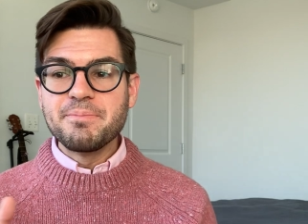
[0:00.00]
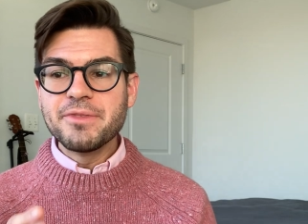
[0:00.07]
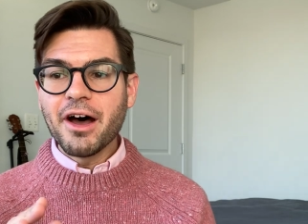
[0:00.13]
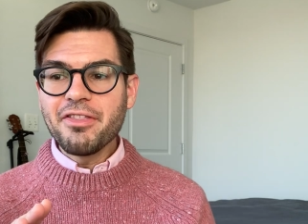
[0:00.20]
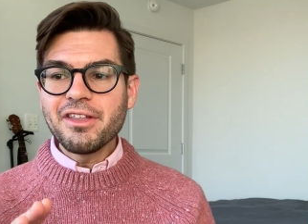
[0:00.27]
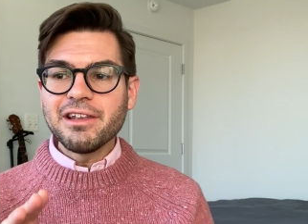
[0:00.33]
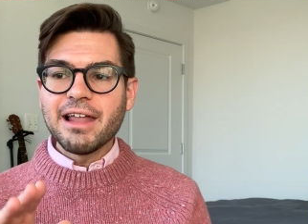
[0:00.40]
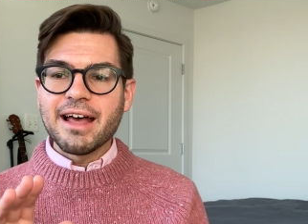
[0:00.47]

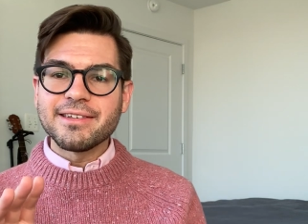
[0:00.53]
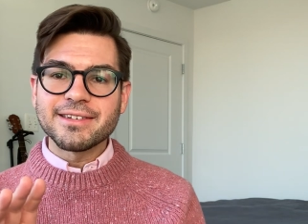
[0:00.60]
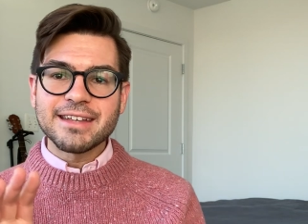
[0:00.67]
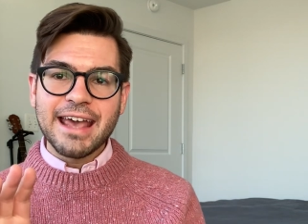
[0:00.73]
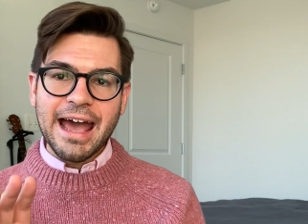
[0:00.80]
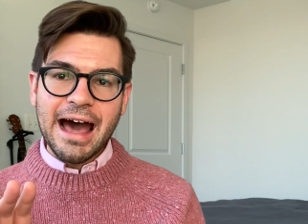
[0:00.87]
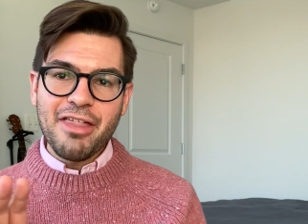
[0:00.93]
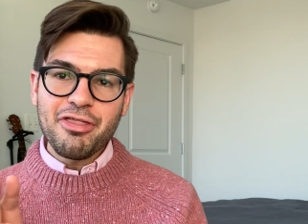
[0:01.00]
Nonetheless,
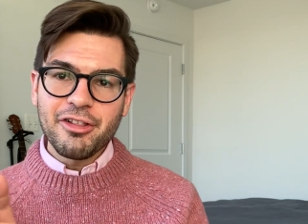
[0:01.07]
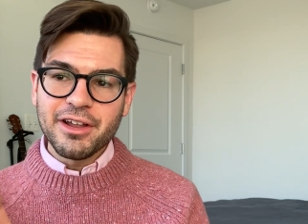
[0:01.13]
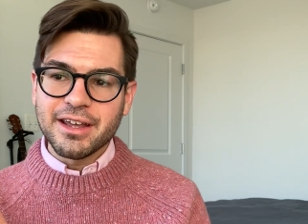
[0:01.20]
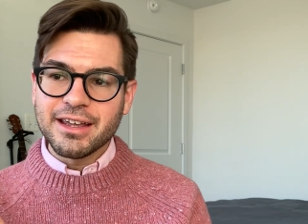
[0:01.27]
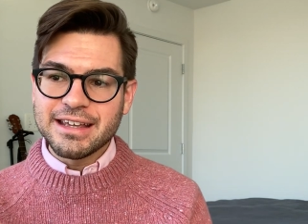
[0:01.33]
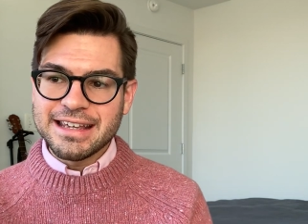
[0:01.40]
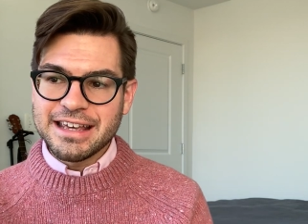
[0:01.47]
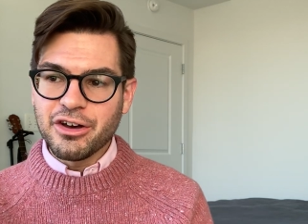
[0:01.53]

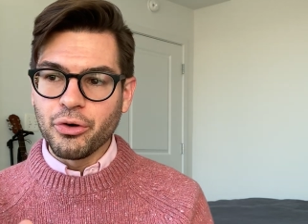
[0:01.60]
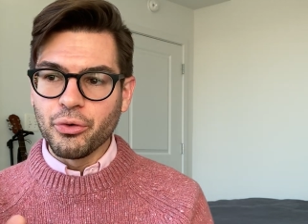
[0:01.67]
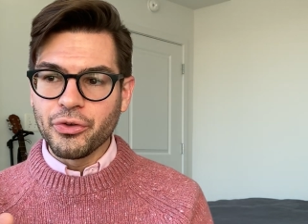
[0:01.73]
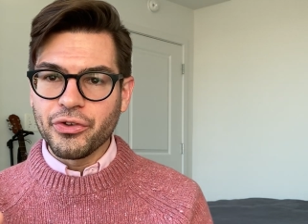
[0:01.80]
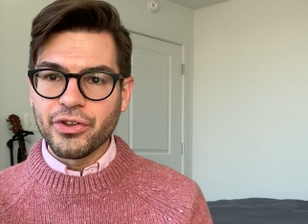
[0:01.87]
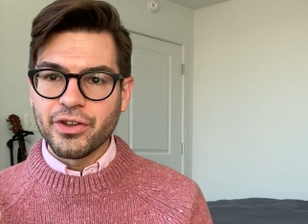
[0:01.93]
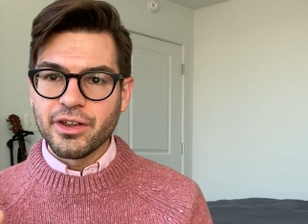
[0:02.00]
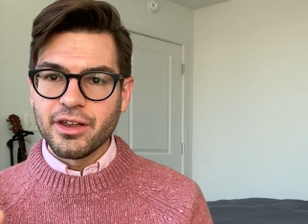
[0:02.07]
Catholic
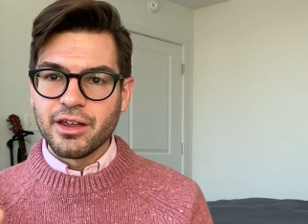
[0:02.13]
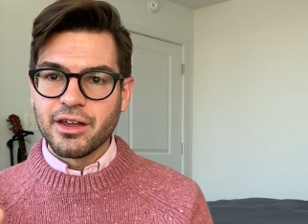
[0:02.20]
guilt,